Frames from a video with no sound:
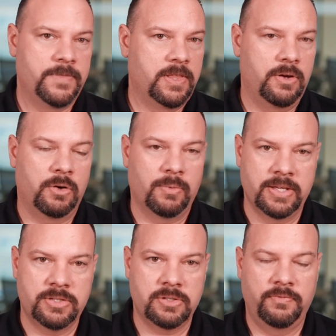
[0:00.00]
a
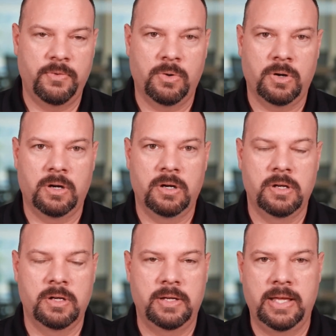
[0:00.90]
risk for
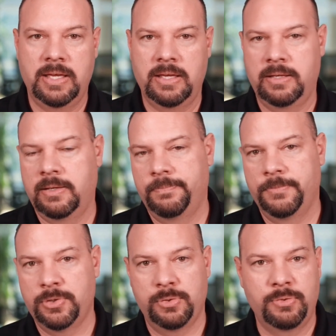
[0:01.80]
a
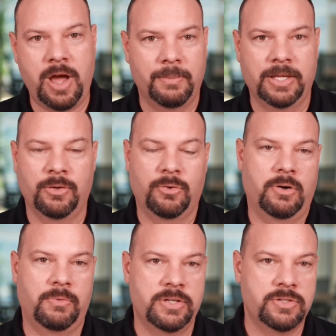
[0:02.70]
tsunami or a
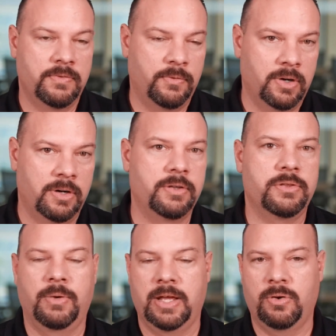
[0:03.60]
risk for an
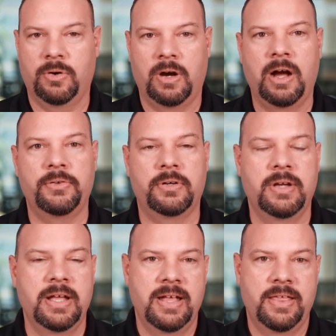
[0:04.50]
earthquake or other
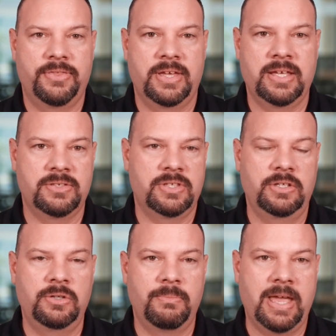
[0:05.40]
things that
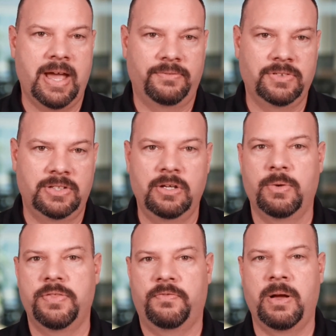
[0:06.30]
you may have to deal with
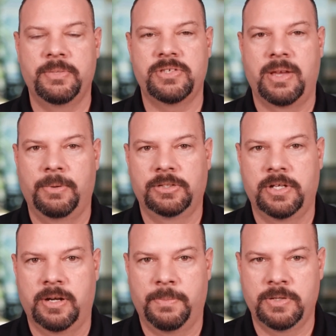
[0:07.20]
from a
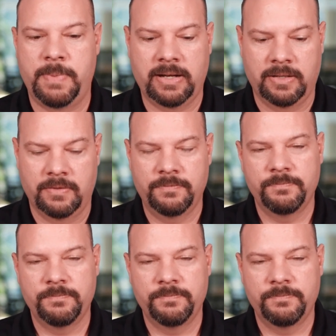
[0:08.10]
cybersecurity perspective.